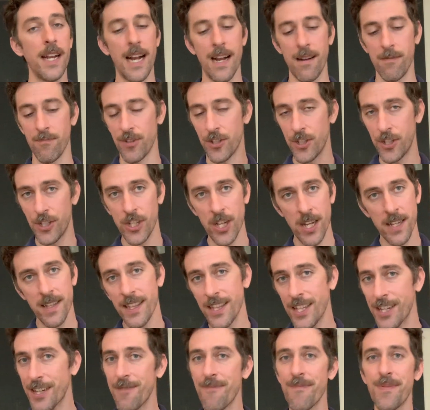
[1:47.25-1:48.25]
I'm shutting
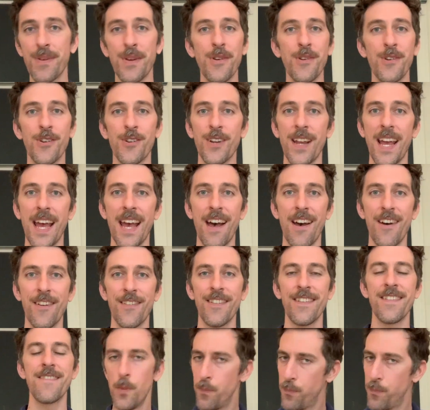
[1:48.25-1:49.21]
the computer down,